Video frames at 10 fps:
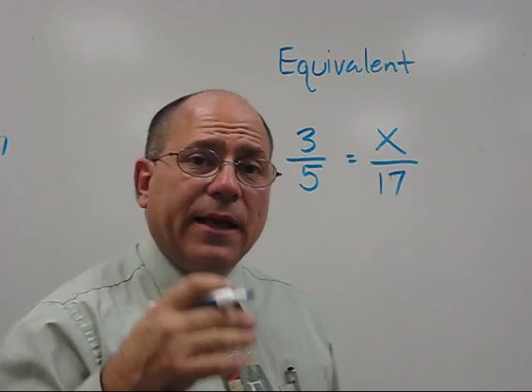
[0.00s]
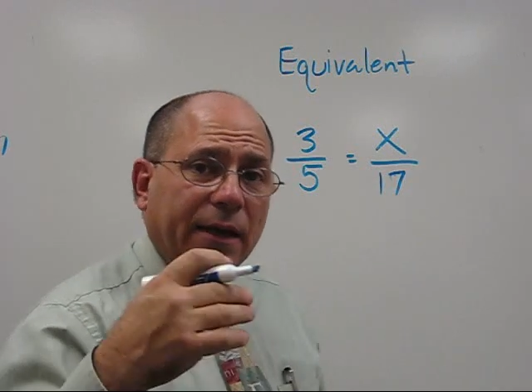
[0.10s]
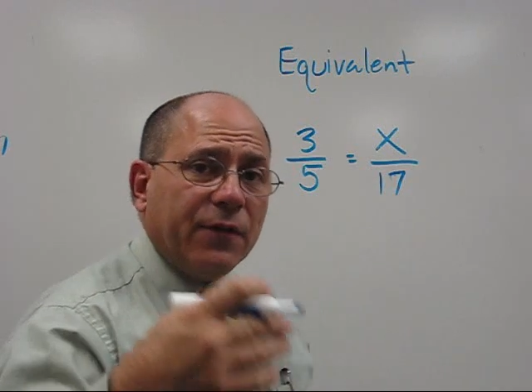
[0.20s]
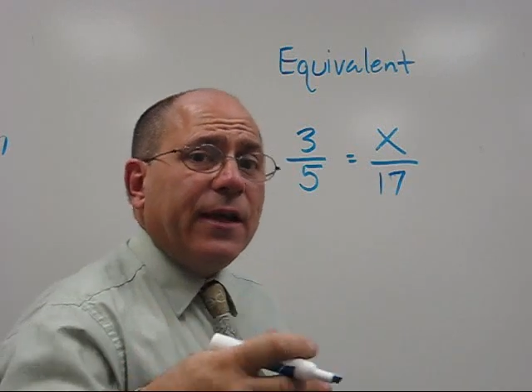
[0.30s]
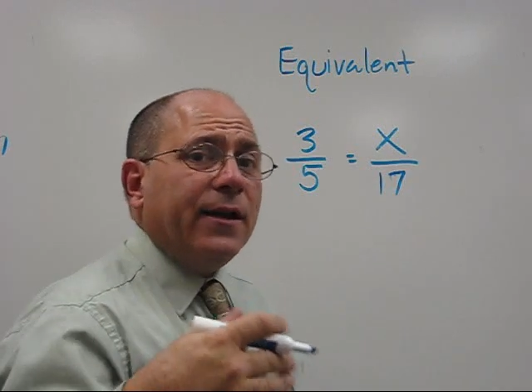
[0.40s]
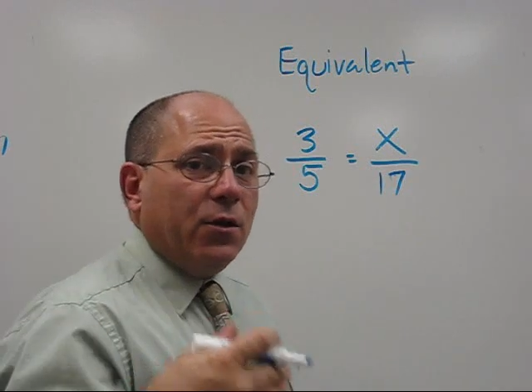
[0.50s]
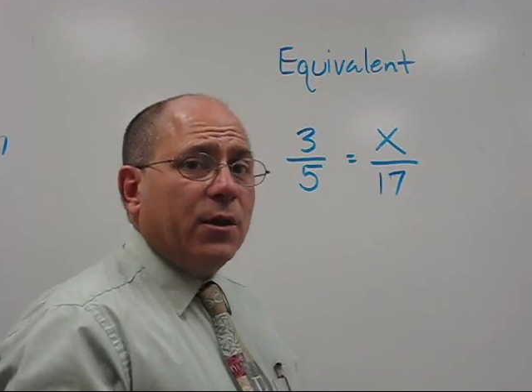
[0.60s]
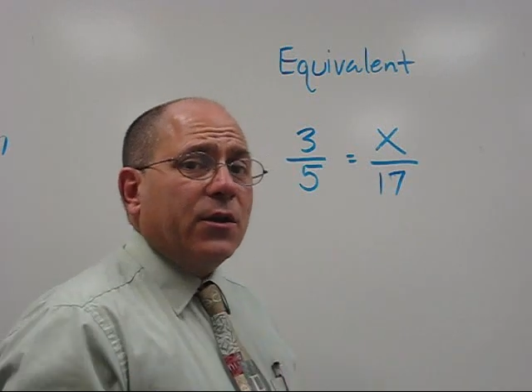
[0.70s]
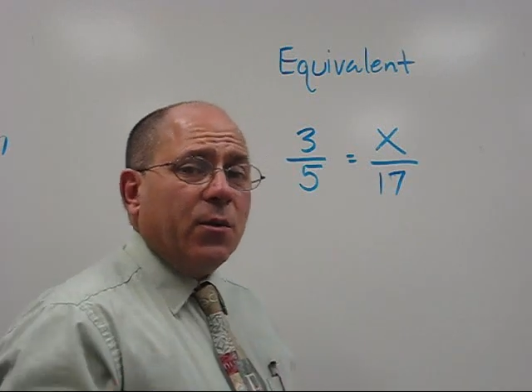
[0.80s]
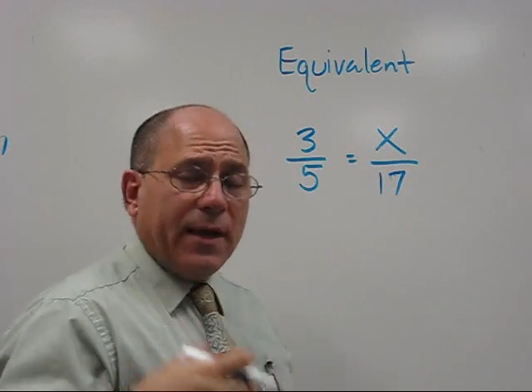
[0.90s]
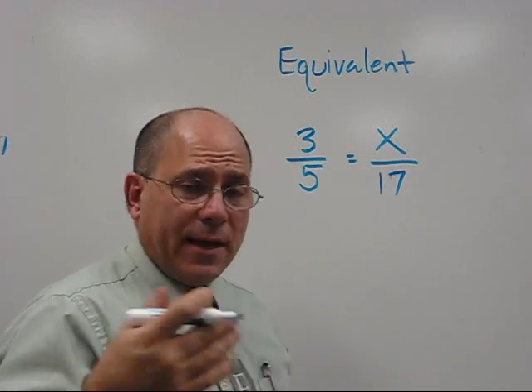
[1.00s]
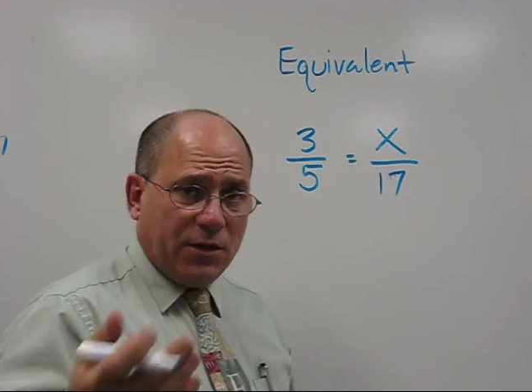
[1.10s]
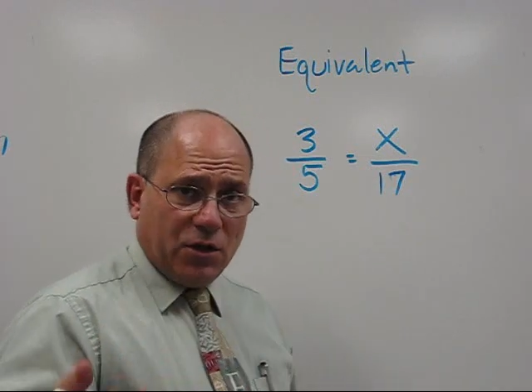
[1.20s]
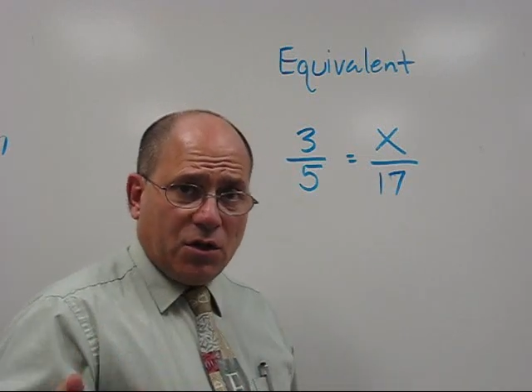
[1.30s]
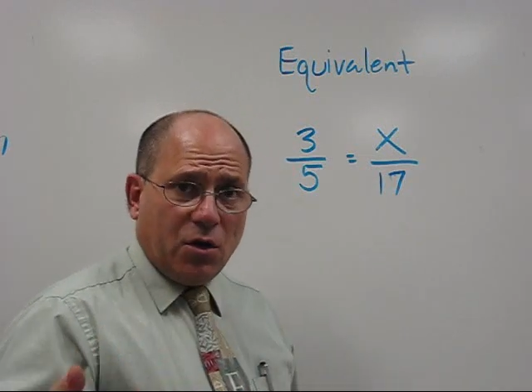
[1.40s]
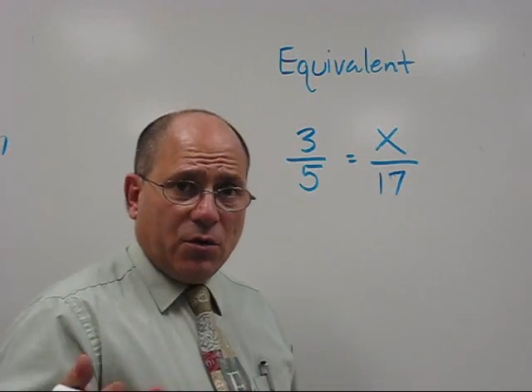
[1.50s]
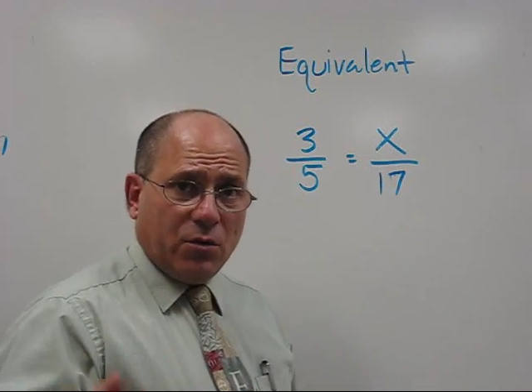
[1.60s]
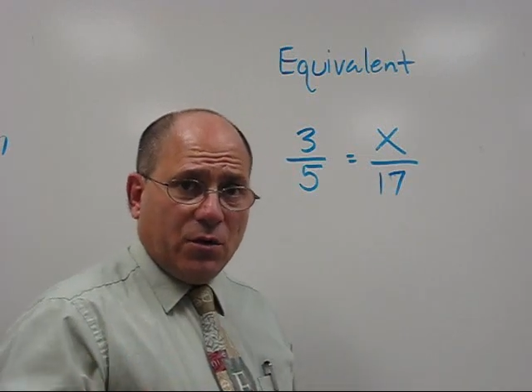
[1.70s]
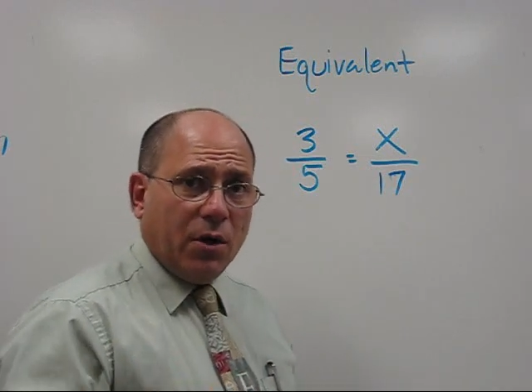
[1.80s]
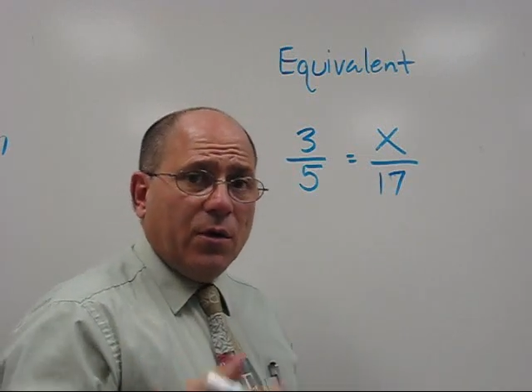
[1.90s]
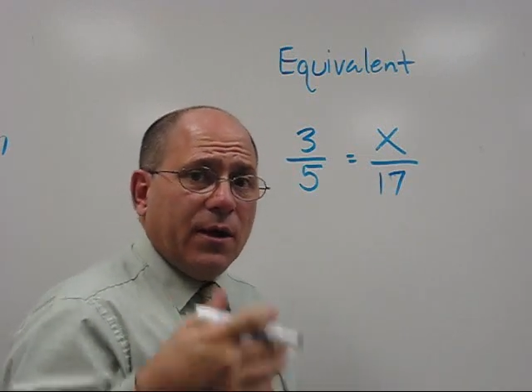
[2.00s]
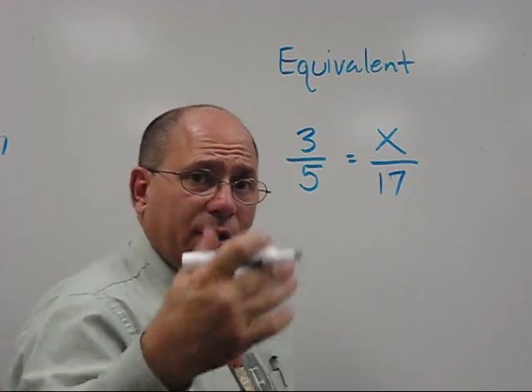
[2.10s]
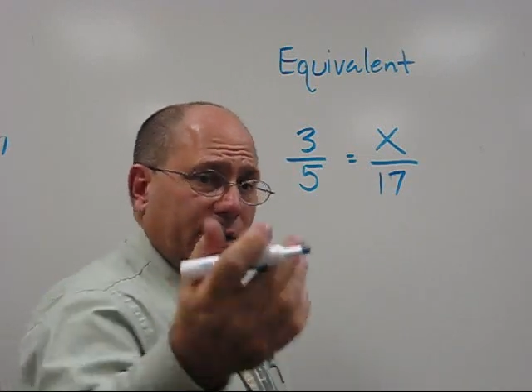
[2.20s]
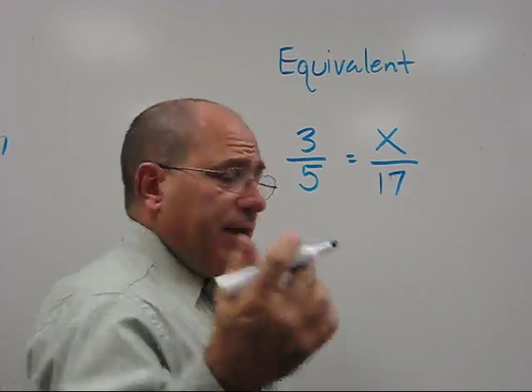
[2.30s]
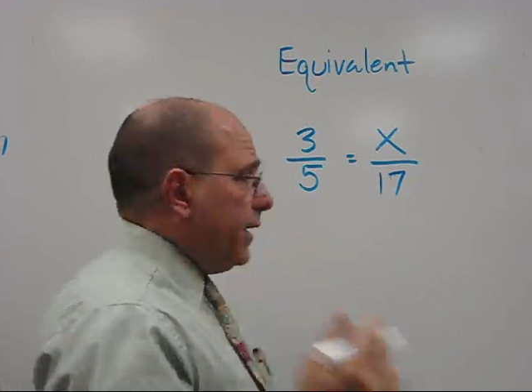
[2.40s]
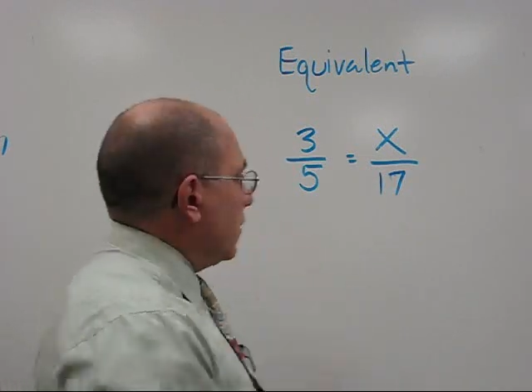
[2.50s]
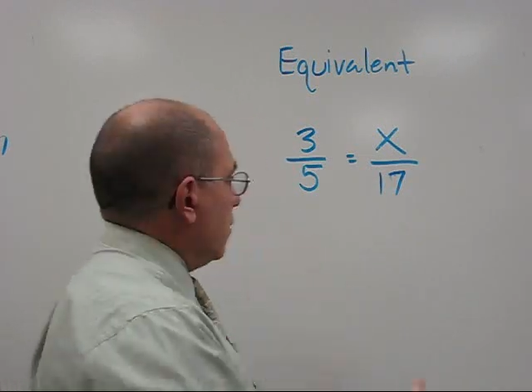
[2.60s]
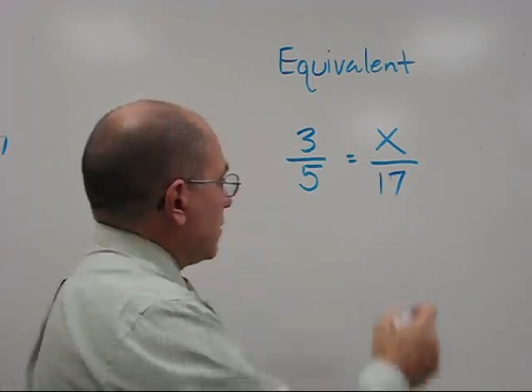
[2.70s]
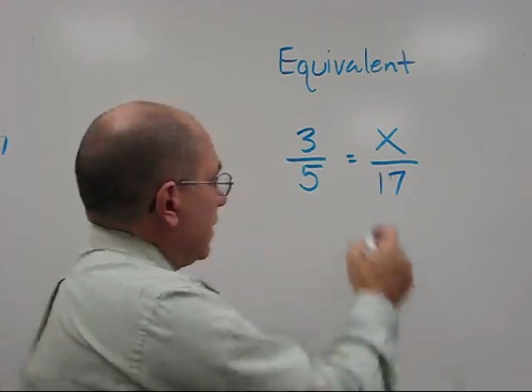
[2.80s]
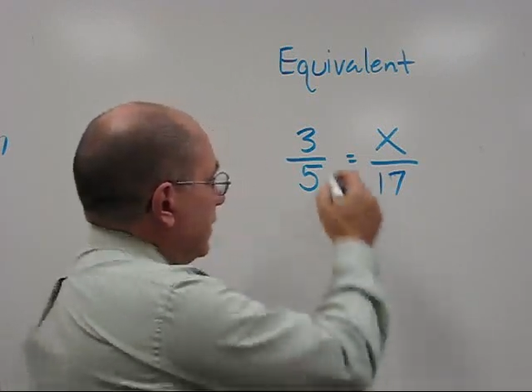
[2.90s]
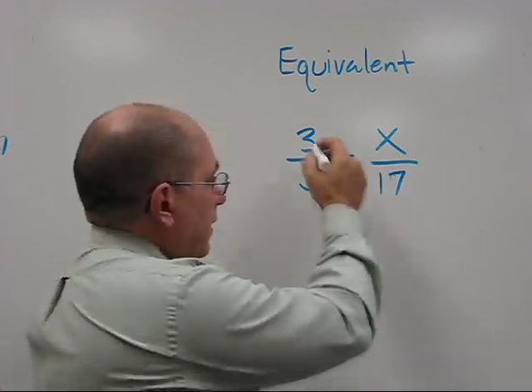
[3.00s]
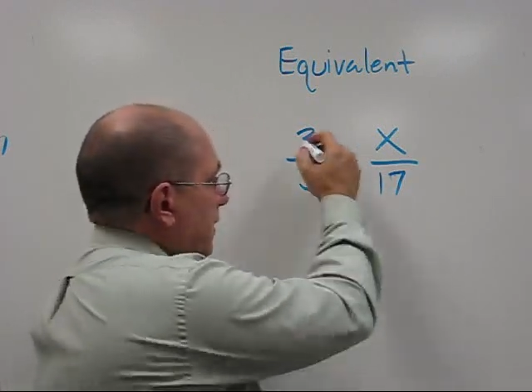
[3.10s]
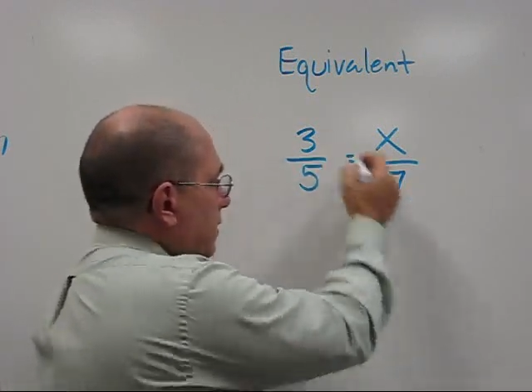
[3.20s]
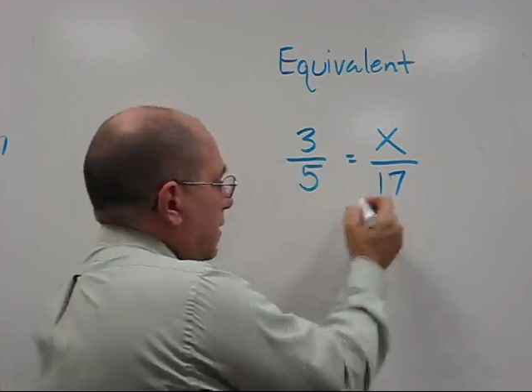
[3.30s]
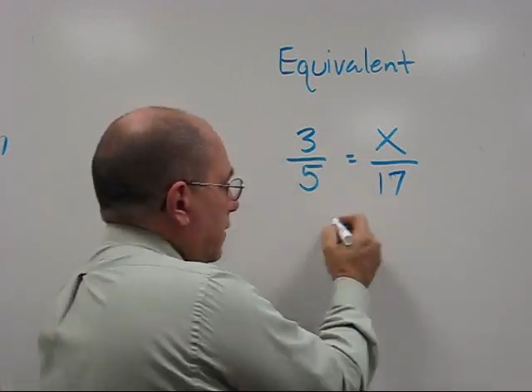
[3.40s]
If they do it the way I just showed you, though, it goes like this.